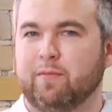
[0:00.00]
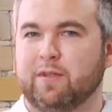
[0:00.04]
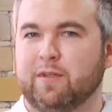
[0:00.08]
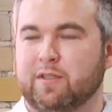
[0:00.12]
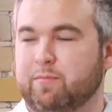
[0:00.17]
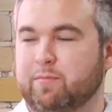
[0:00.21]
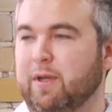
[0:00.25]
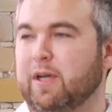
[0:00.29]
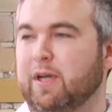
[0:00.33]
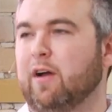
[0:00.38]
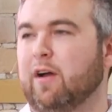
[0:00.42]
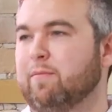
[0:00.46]

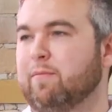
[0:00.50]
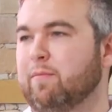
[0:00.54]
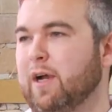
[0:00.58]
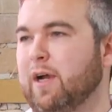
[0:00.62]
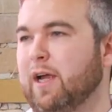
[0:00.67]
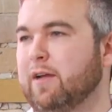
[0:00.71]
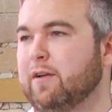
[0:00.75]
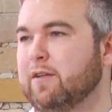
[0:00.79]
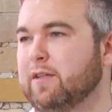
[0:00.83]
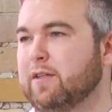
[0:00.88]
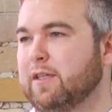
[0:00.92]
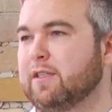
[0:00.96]
spin-off
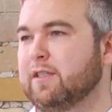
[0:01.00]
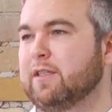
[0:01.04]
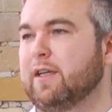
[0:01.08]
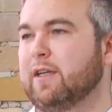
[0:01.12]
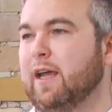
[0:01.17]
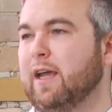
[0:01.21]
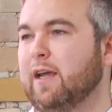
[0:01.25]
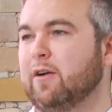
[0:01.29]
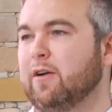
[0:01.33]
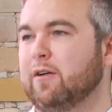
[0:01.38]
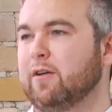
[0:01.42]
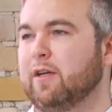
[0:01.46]
brand to
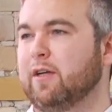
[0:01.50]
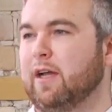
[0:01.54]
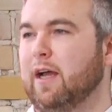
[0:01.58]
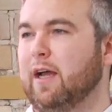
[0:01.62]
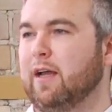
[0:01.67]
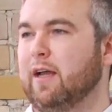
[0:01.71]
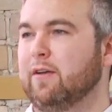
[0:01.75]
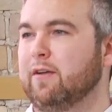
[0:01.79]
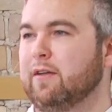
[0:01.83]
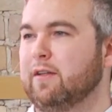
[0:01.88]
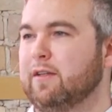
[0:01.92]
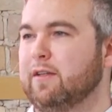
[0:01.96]
cater to
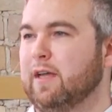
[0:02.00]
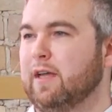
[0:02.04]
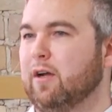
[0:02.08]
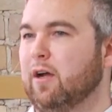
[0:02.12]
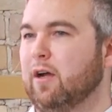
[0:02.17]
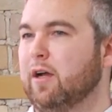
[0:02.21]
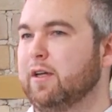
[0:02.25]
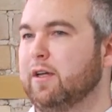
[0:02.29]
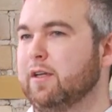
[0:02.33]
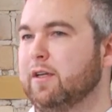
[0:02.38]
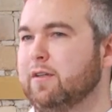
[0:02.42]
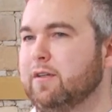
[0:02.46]
that
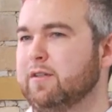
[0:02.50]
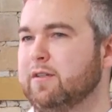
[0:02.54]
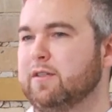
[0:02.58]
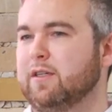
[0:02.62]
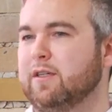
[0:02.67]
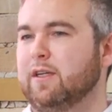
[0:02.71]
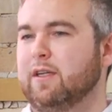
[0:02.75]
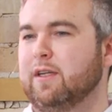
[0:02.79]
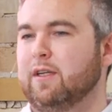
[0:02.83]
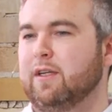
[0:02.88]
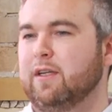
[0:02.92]
audience.